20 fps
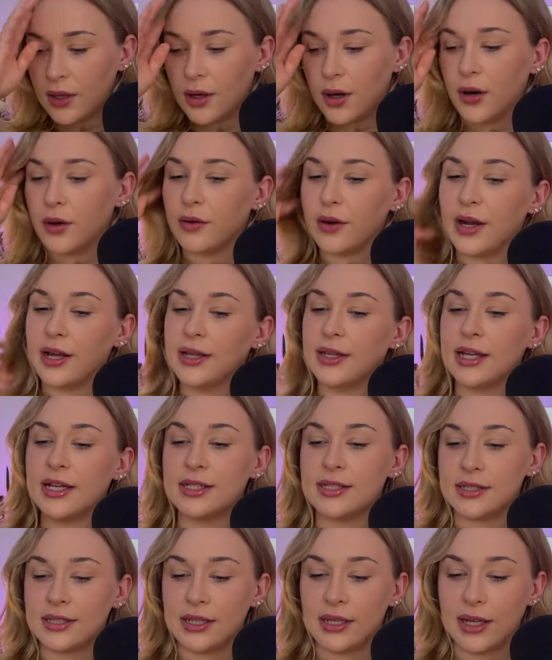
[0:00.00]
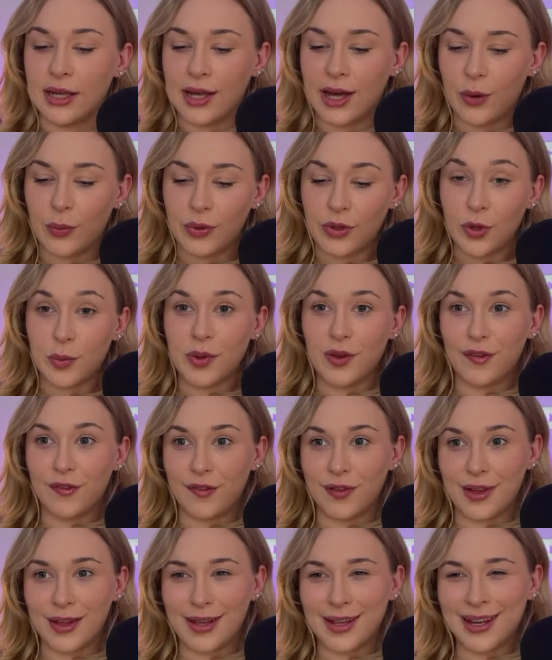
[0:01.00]
All right, let's see. How will you be
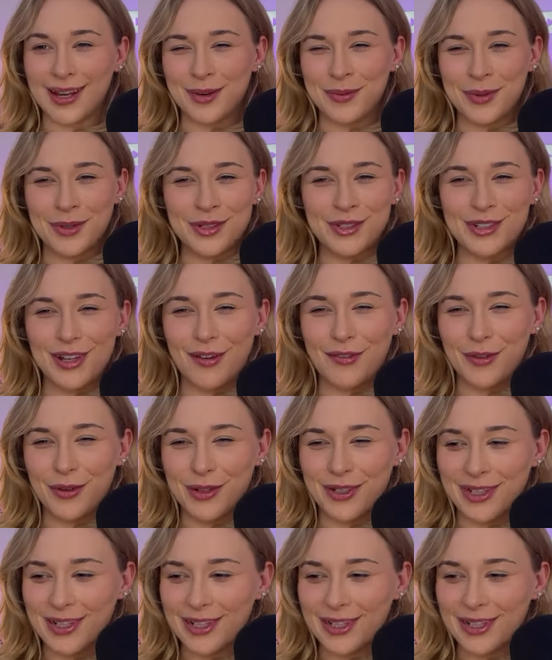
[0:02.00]
feeling? I almost shuffled